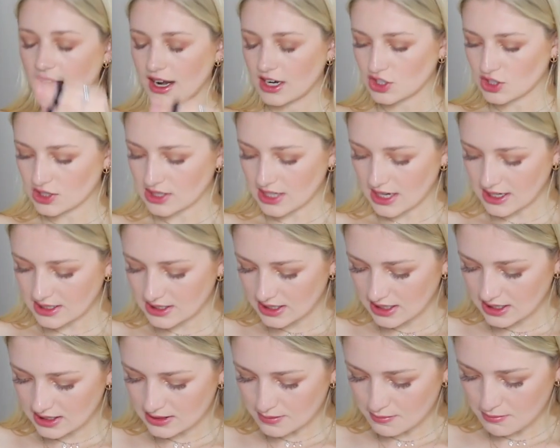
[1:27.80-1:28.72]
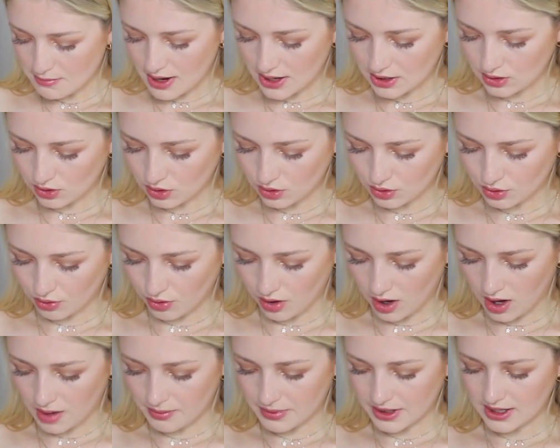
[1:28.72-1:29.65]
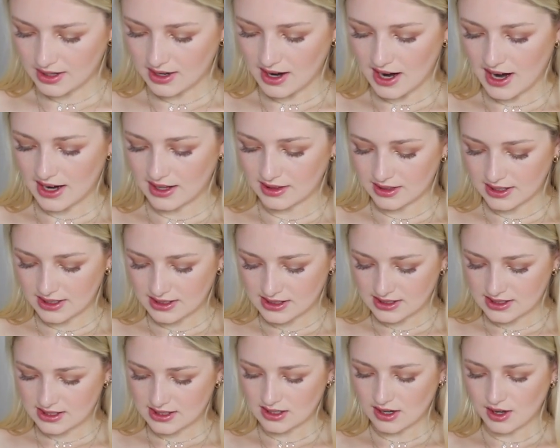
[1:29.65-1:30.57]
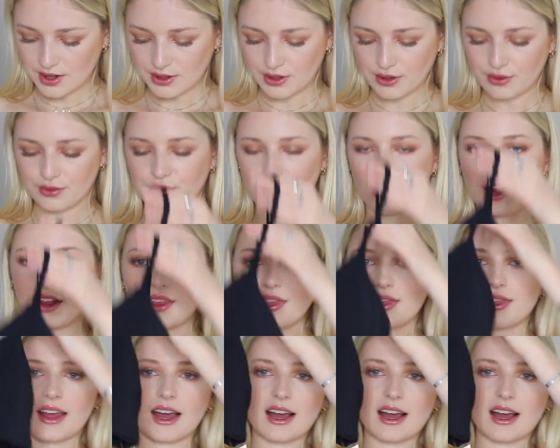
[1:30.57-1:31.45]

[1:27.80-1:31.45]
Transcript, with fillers: And it just has these metal grommet eyelets on the front